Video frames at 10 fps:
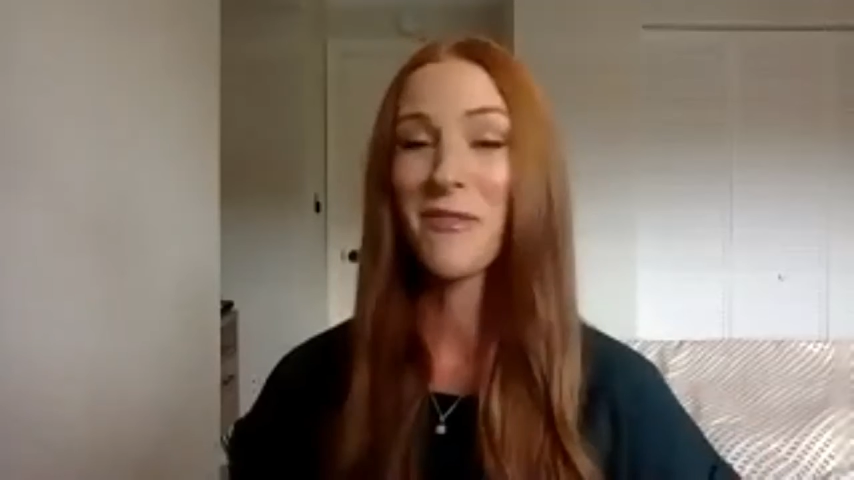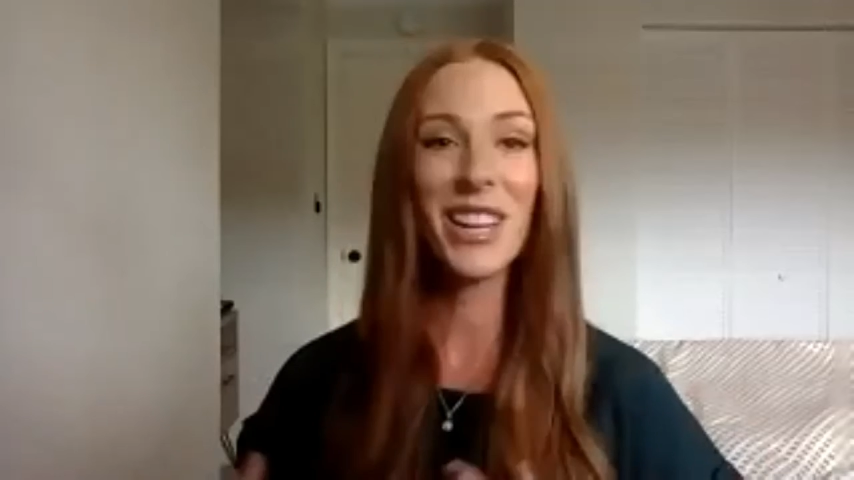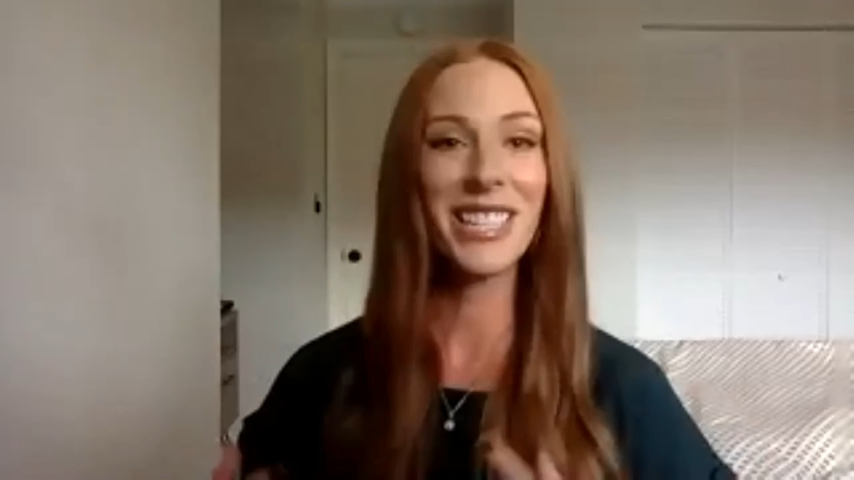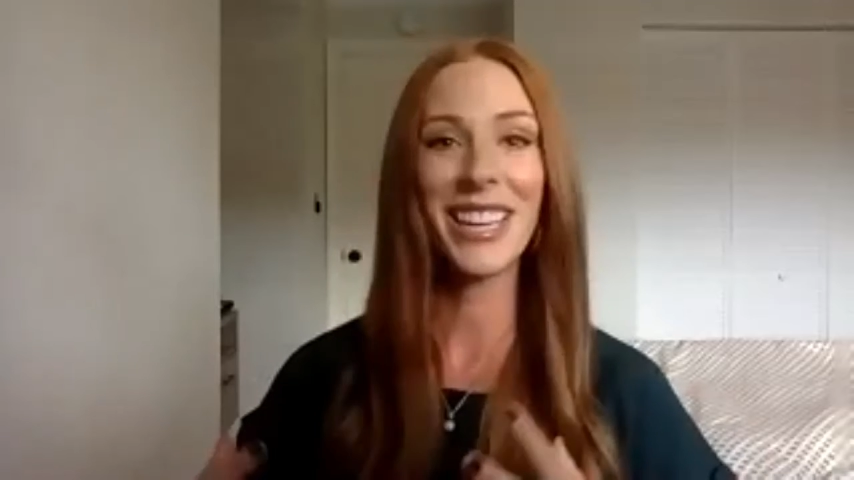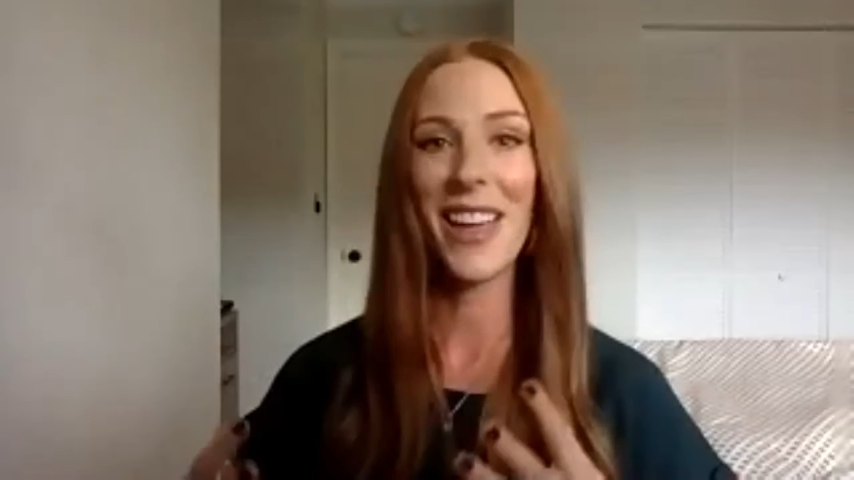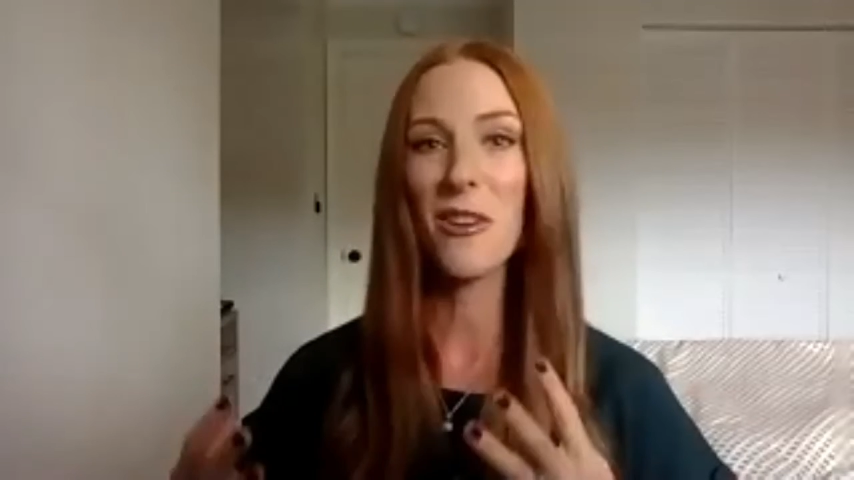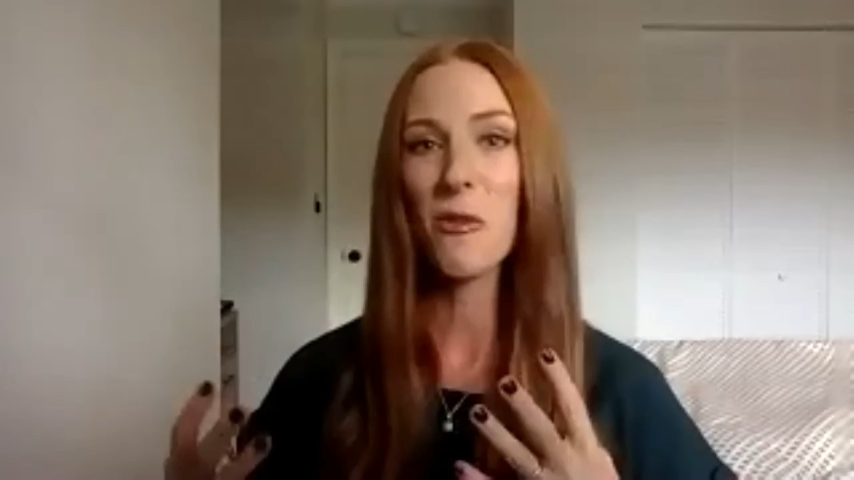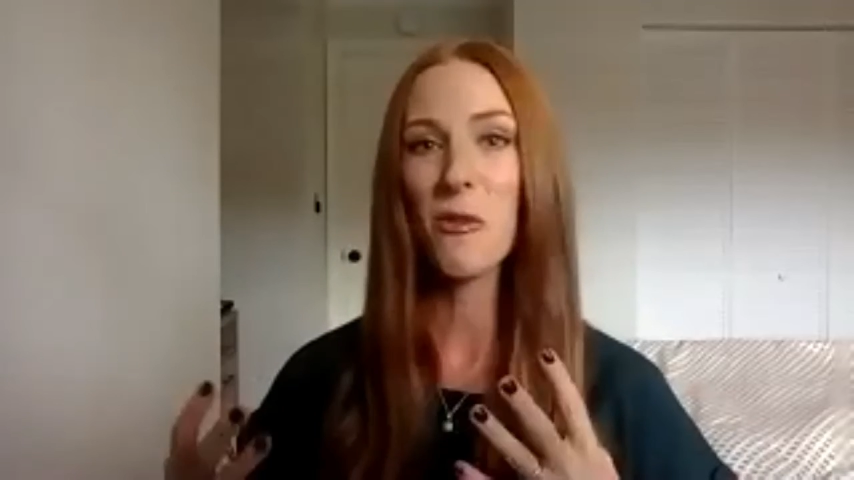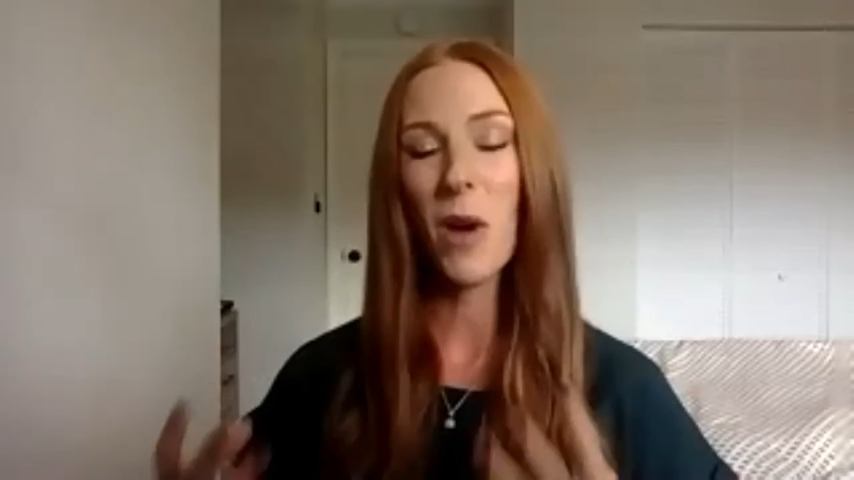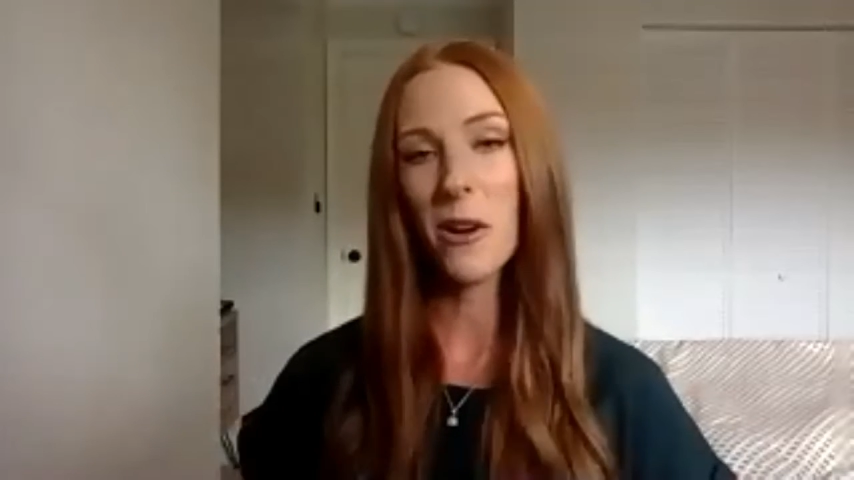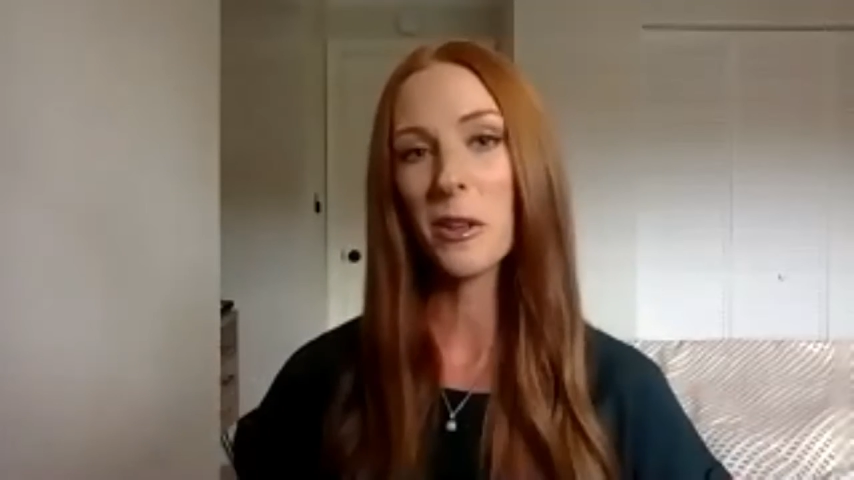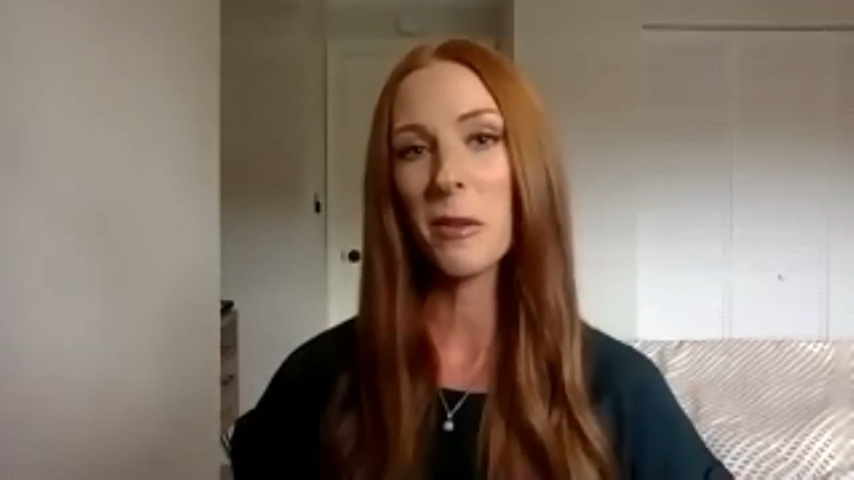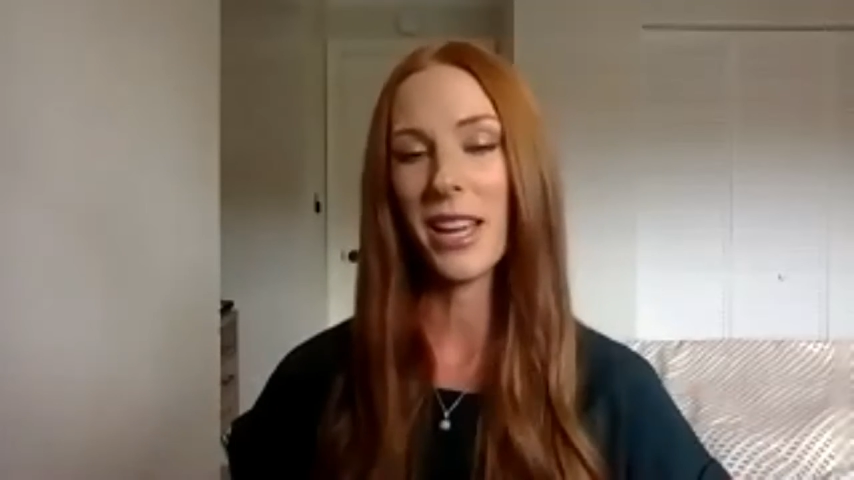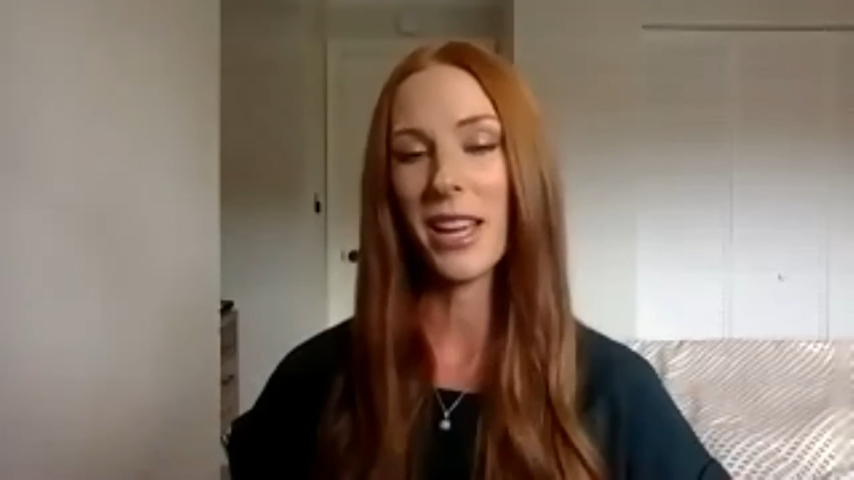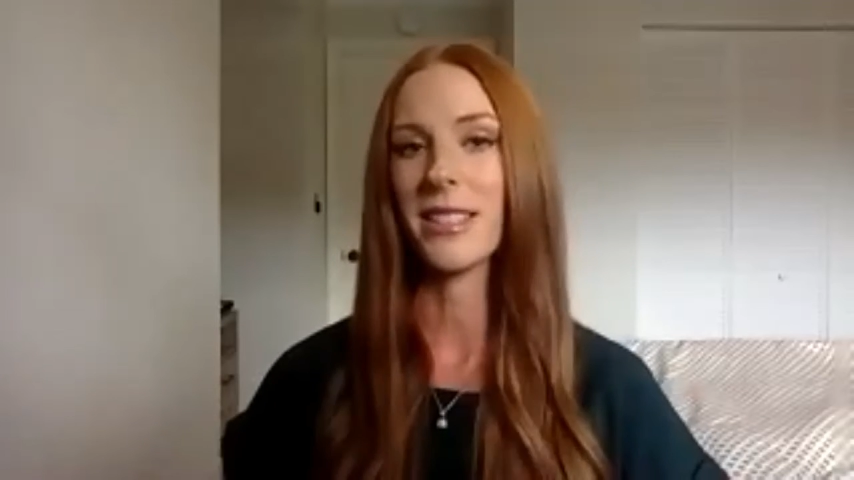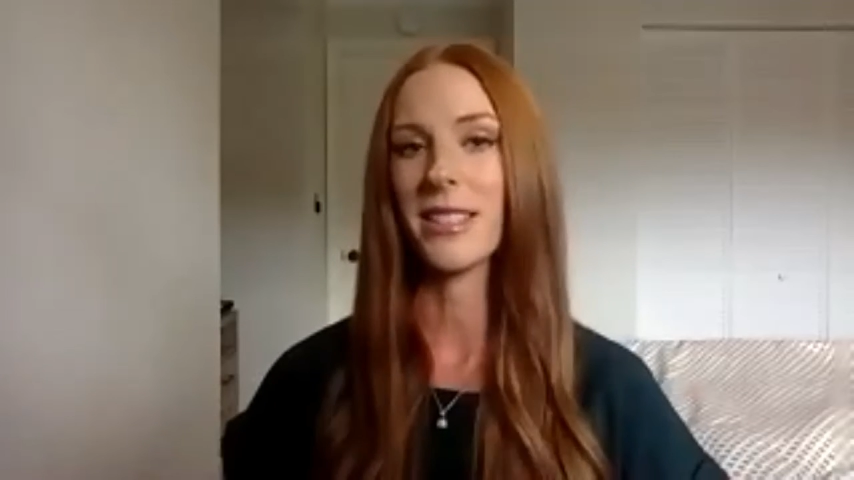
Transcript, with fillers: putting together welcome kits,